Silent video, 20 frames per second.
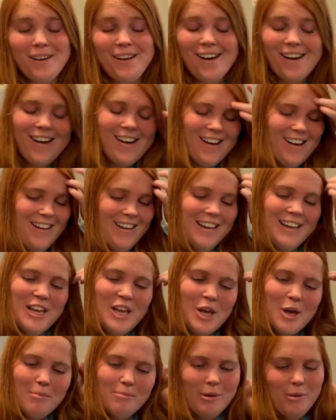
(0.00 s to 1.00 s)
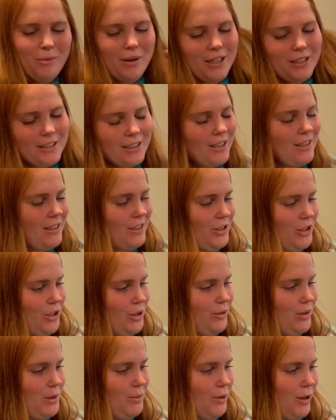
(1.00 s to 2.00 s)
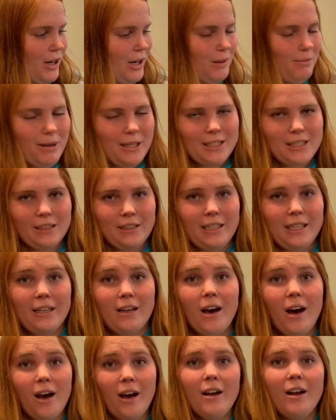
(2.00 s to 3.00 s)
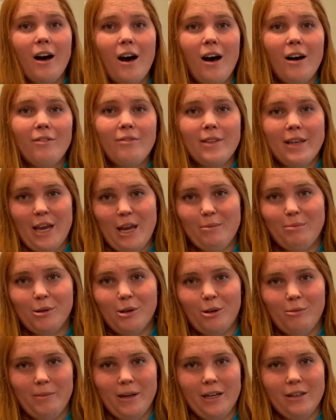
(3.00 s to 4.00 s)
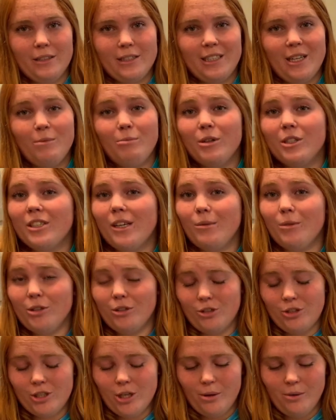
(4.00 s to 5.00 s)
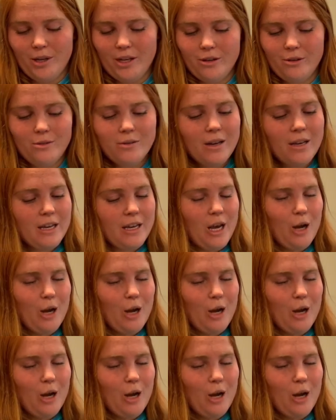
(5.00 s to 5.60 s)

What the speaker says: But what it's going to do is we're going to basically cut off the apical meristem, which I will show you,